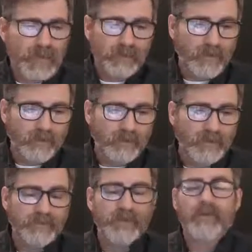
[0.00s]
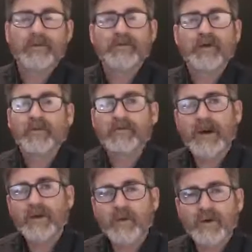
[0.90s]
don't even know the
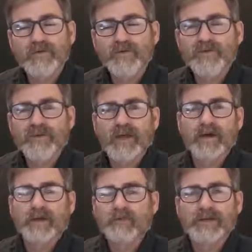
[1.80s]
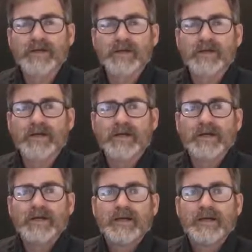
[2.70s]
right words to say on it. I really don't.
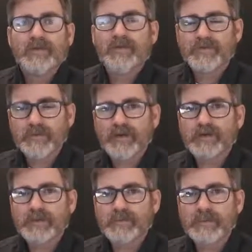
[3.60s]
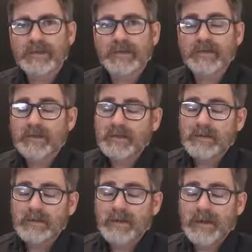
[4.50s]
It will certainly be
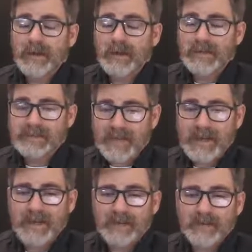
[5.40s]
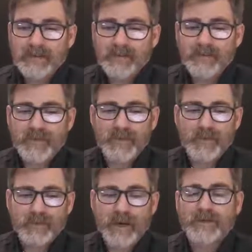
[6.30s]
a day that
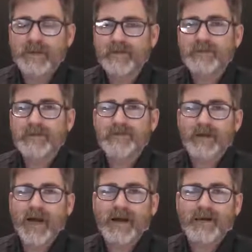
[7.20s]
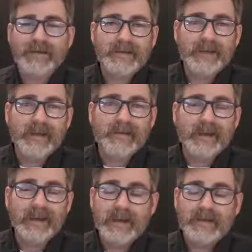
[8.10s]
will probably never be forgotten again.
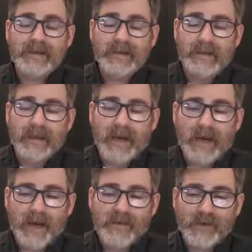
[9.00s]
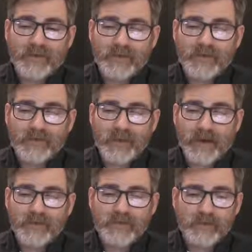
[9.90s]
And there was
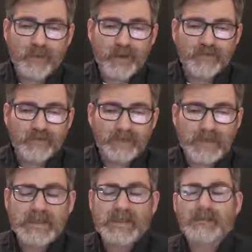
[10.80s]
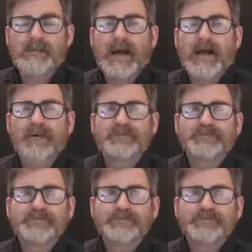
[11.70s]
someone speaking about